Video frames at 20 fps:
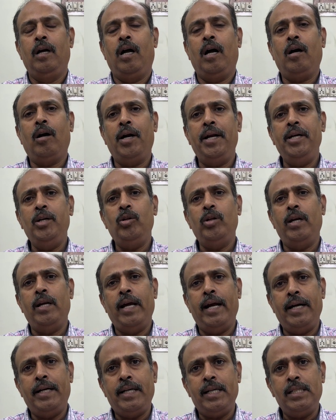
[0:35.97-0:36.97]
According to the
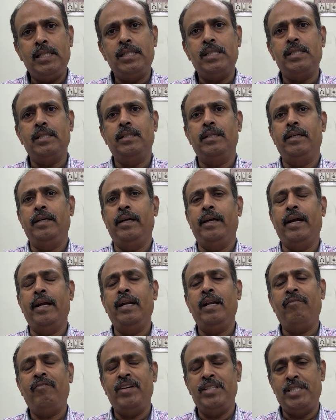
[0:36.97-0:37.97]
latest
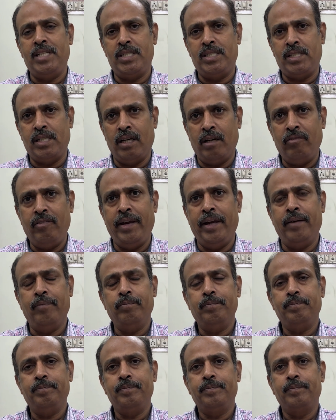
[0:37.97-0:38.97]
NFHS survey,
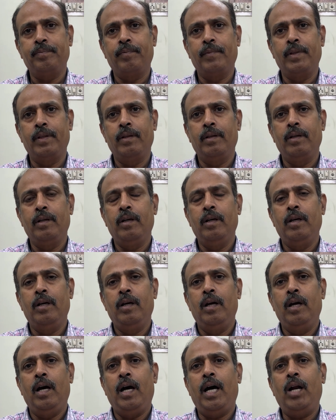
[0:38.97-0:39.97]

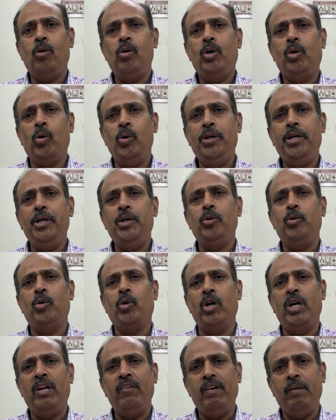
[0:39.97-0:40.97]
around 20 to
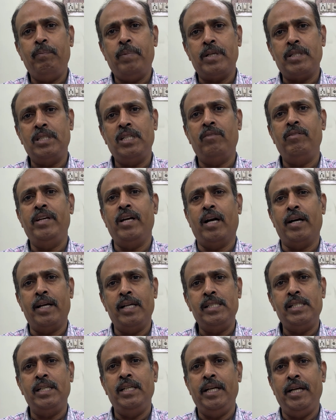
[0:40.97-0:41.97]
25% of the
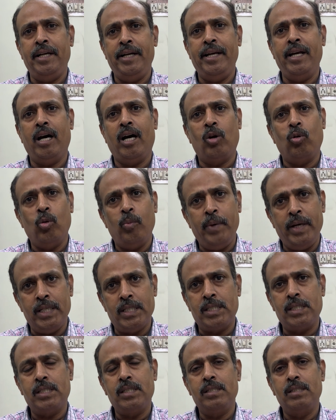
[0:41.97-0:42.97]
adults in India are
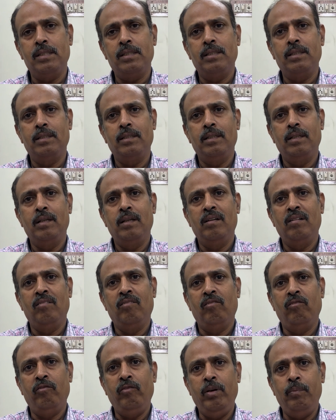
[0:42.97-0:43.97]
obese,
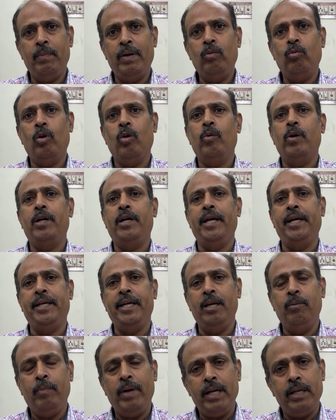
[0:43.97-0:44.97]
women
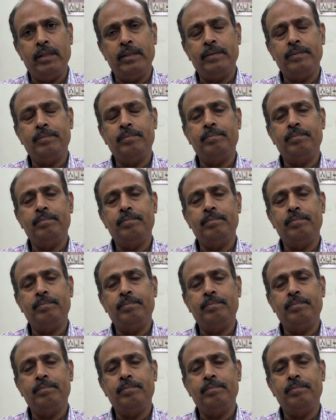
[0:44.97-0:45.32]
overtaking men.